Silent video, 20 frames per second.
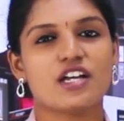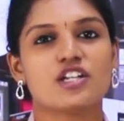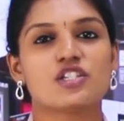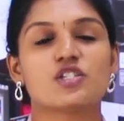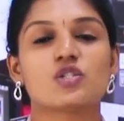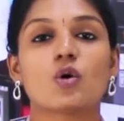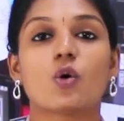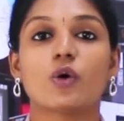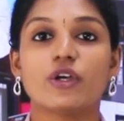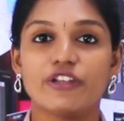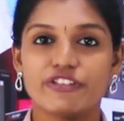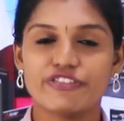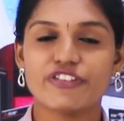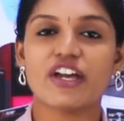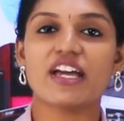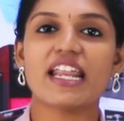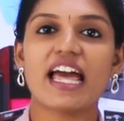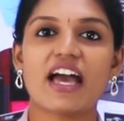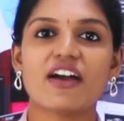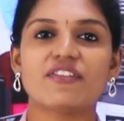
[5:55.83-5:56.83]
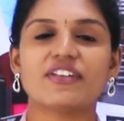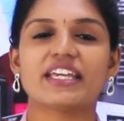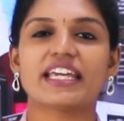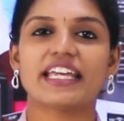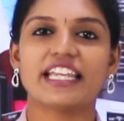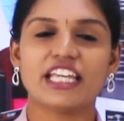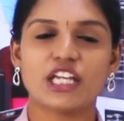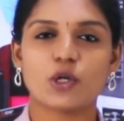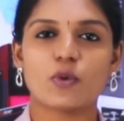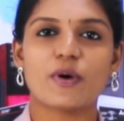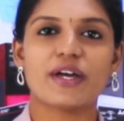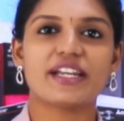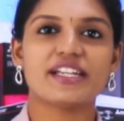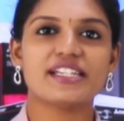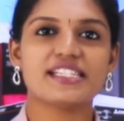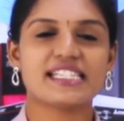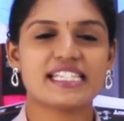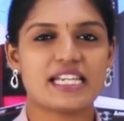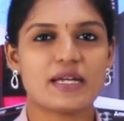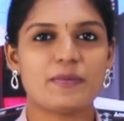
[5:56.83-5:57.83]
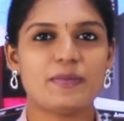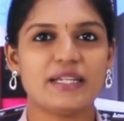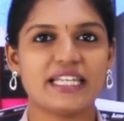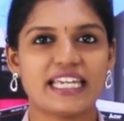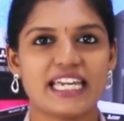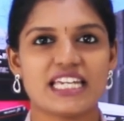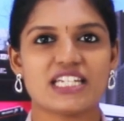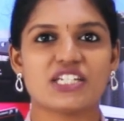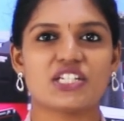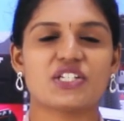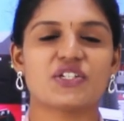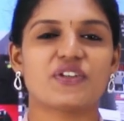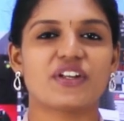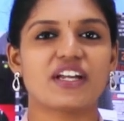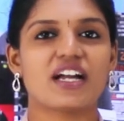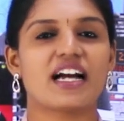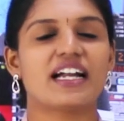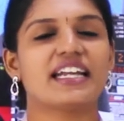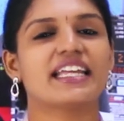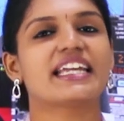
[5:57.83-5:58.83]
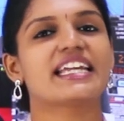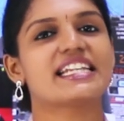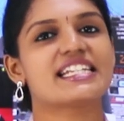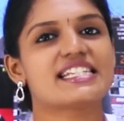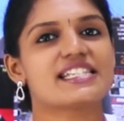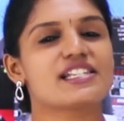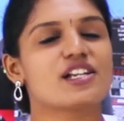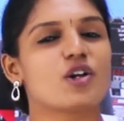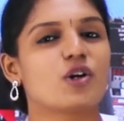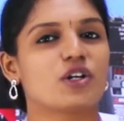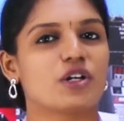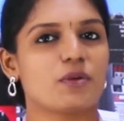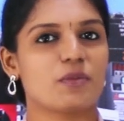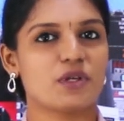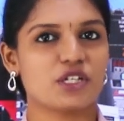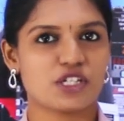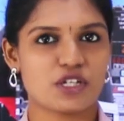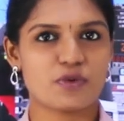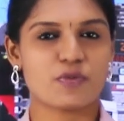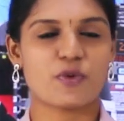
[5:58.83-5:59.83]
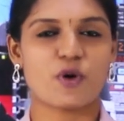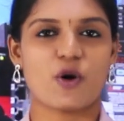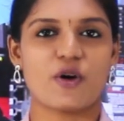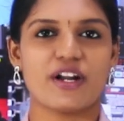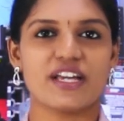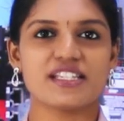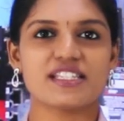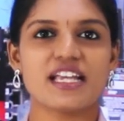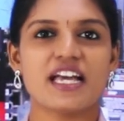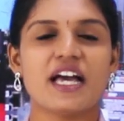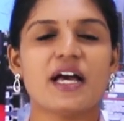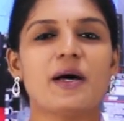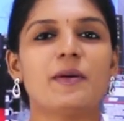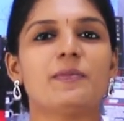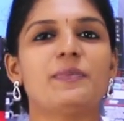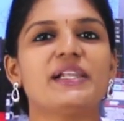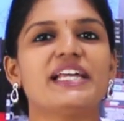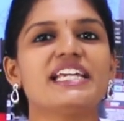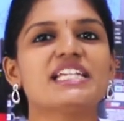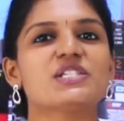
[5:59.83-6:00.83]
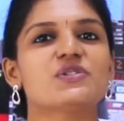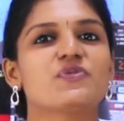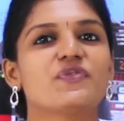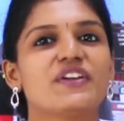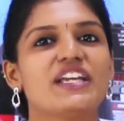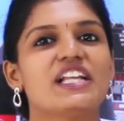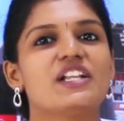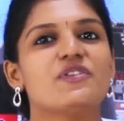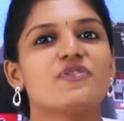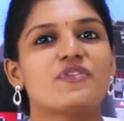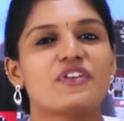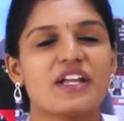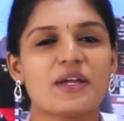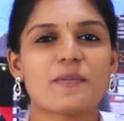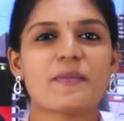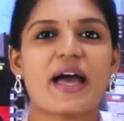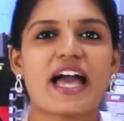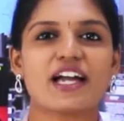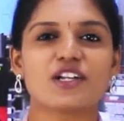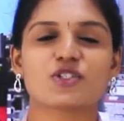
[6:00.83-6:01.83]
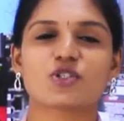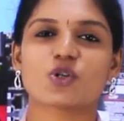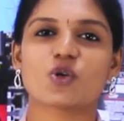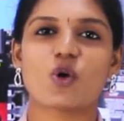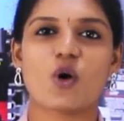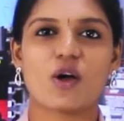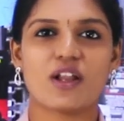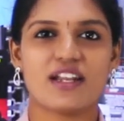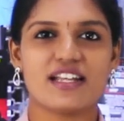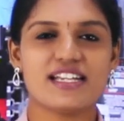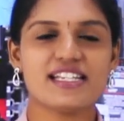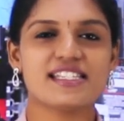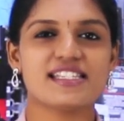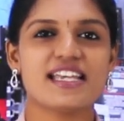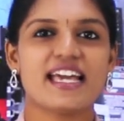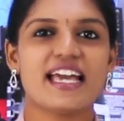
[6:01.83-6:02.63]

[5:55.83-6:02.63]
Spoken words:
So, if you are having any queries in application regarding industrial automation products, please feel free back to call us